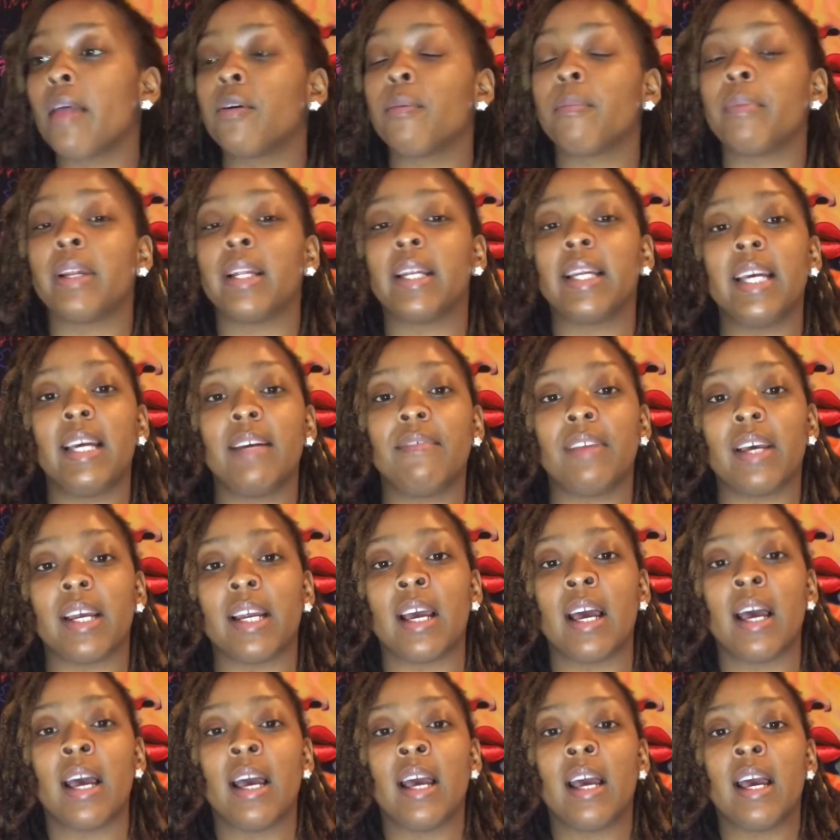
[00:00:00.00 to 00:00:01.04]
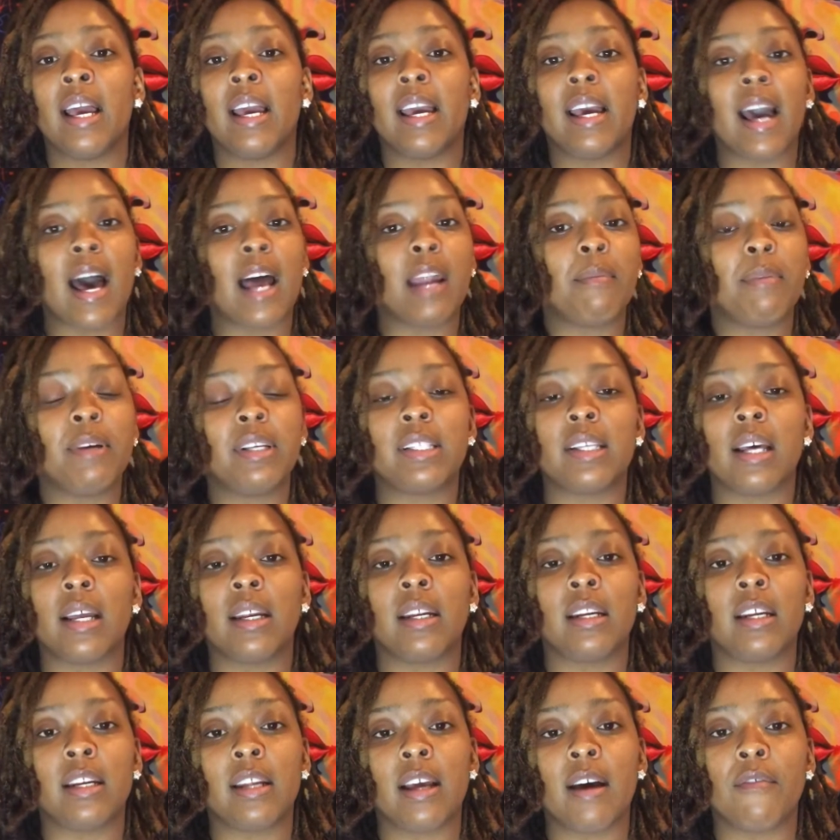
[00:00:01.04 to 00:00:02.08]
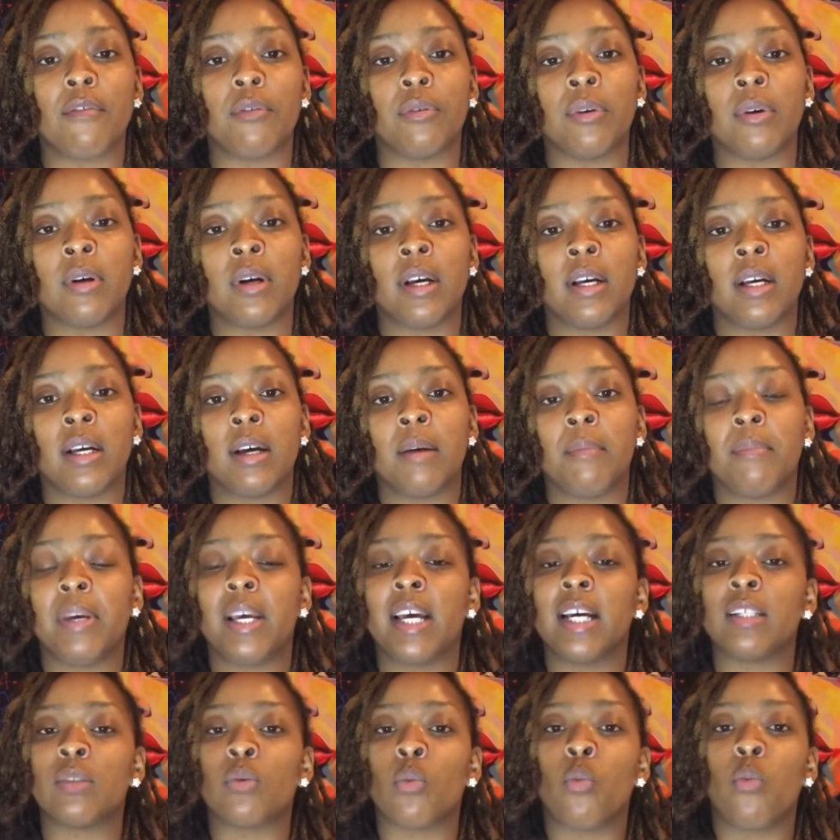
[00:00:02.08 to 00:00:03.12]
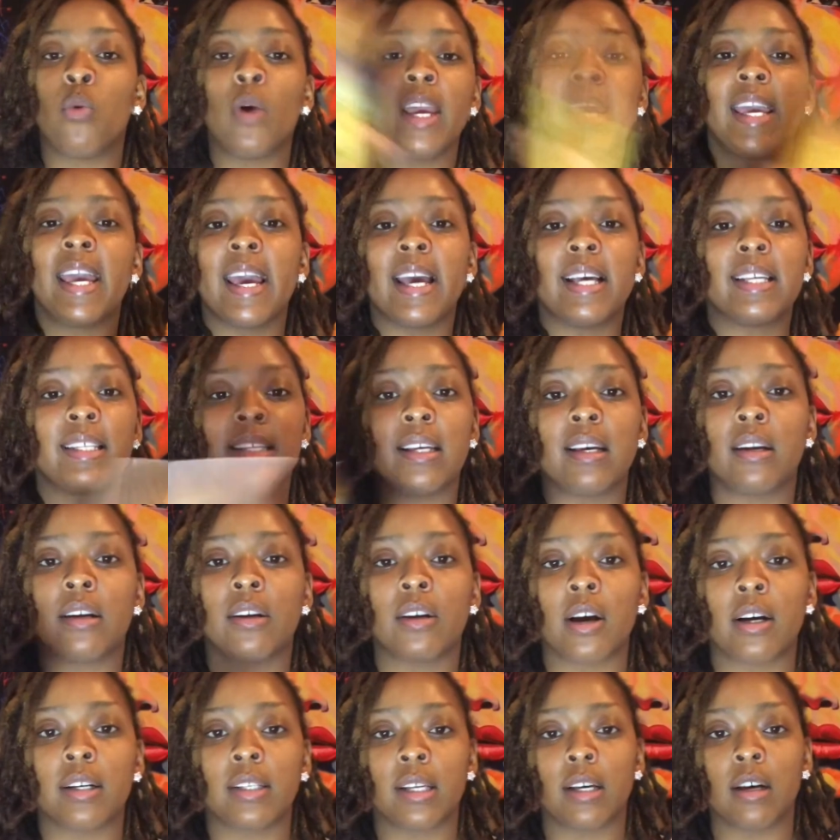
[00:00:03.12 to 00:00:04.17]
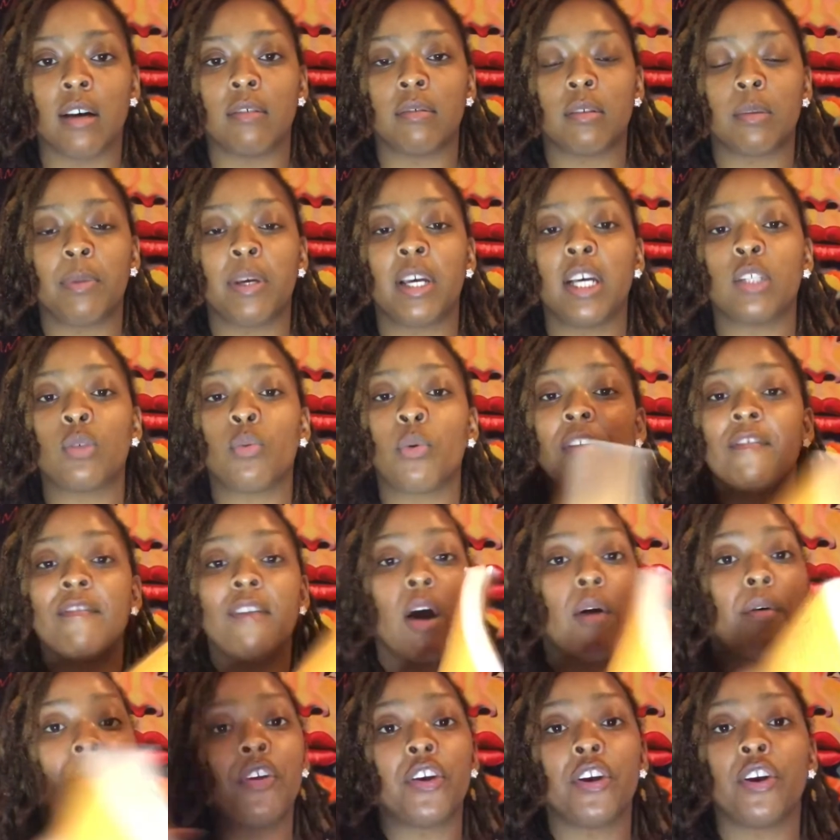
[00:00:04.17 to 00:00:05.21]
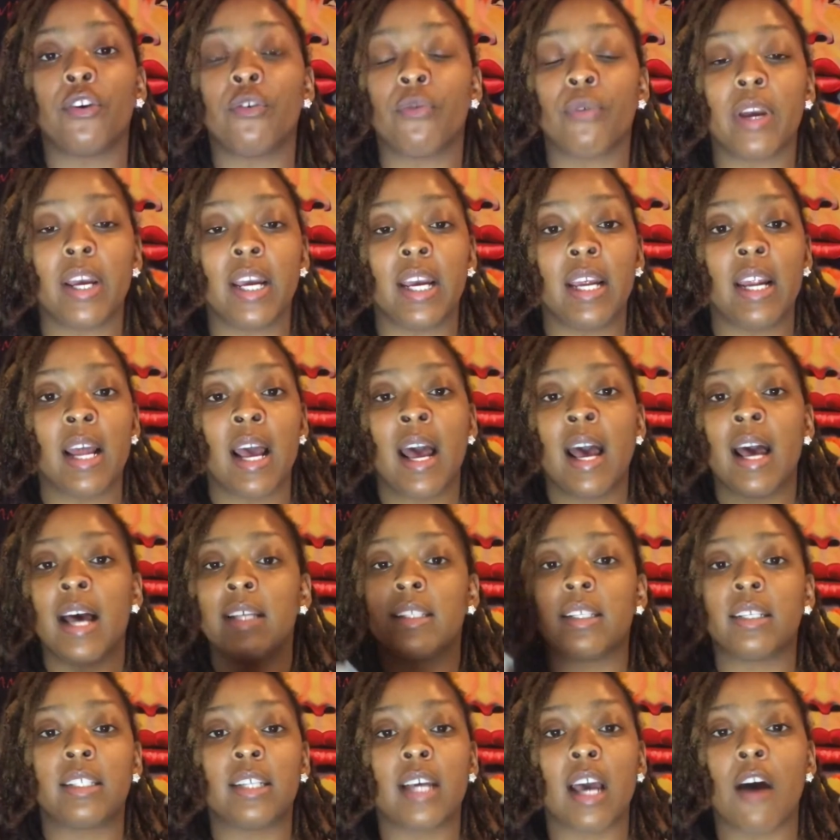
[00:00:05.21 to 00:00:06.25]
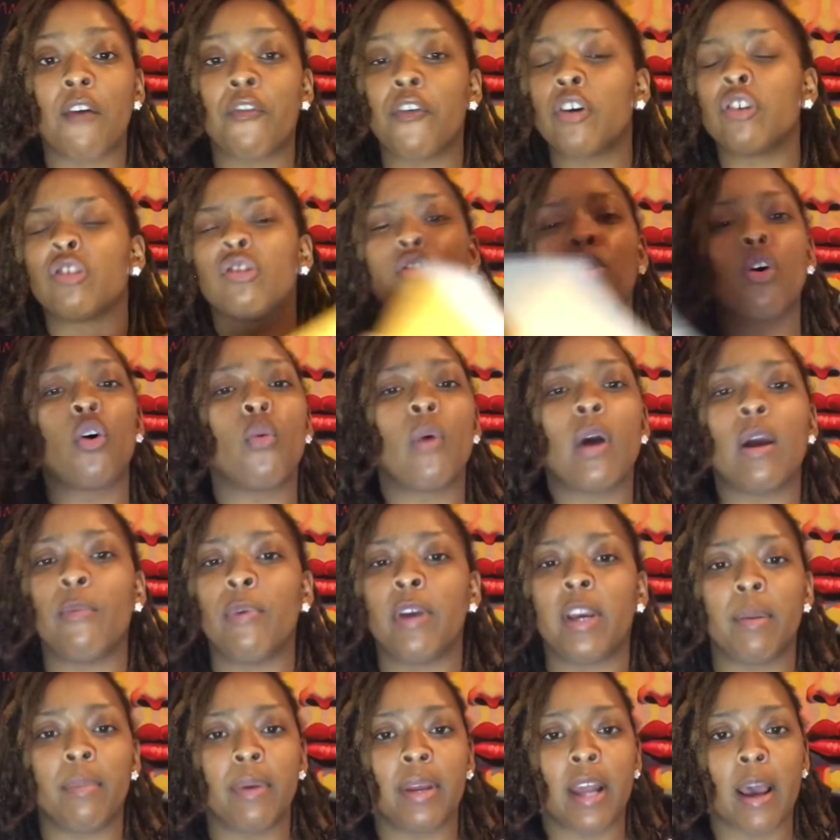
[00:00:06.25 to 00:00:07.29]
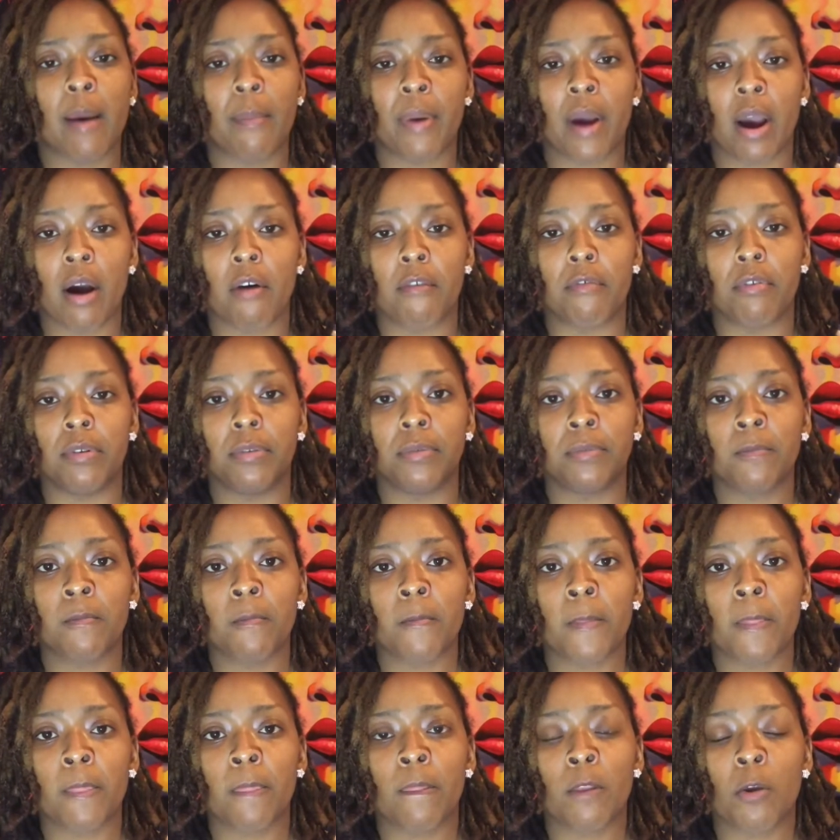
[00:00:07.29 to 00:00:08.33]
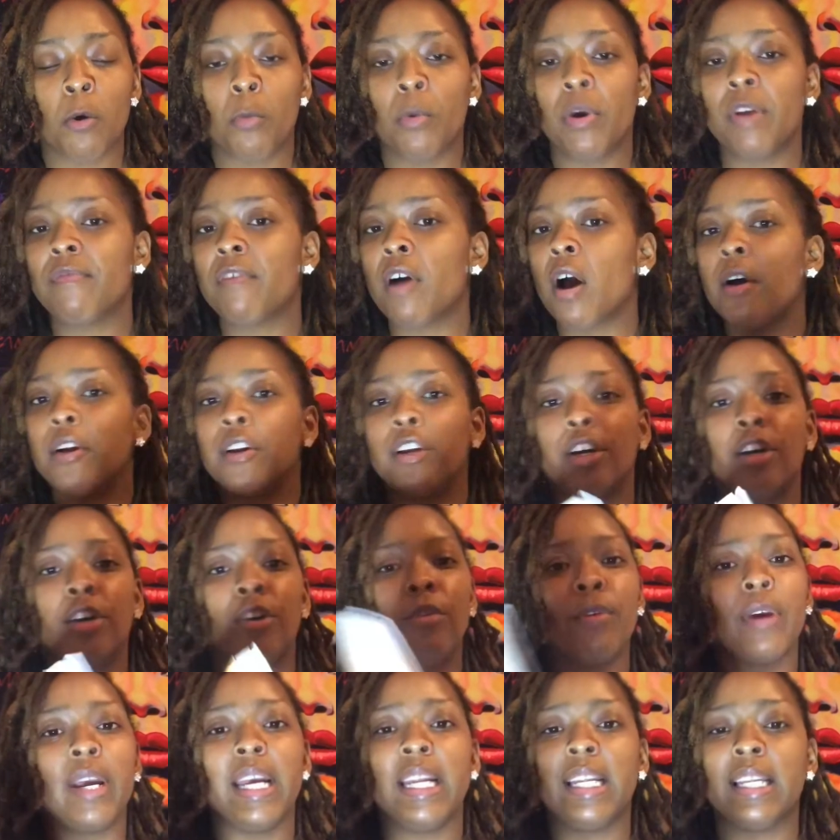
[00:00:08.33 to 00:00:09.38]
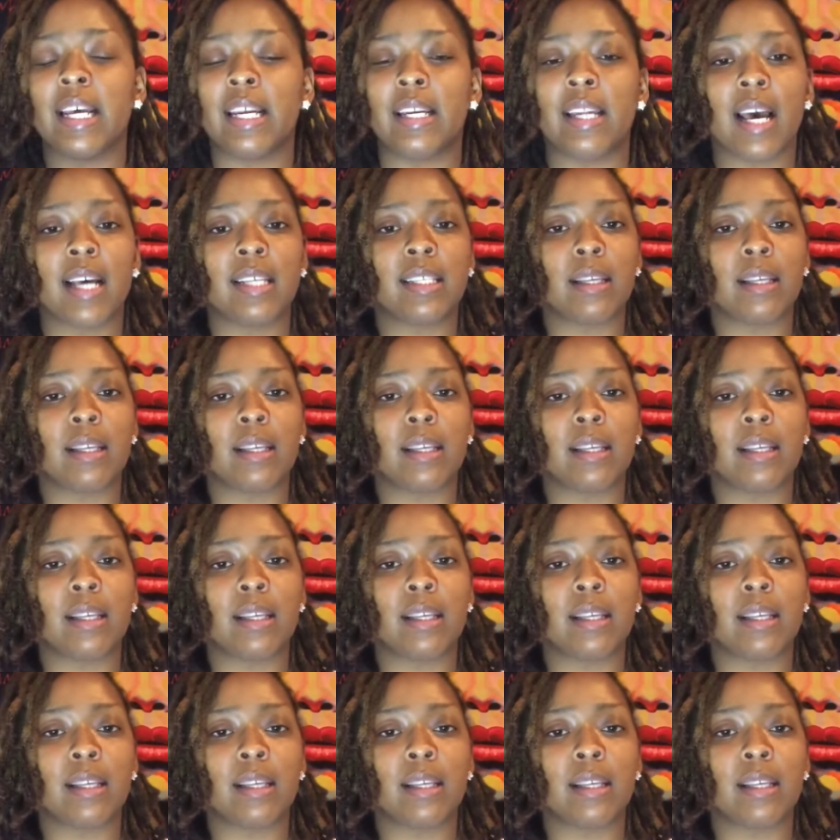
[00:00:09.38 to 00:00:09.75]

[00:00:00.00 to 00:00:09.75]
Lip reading: believe that it got to be son of the devil, because we can't see it in ourselves, because we've already agreed as a child there's no way we could be that powerful. We've already agreed that that's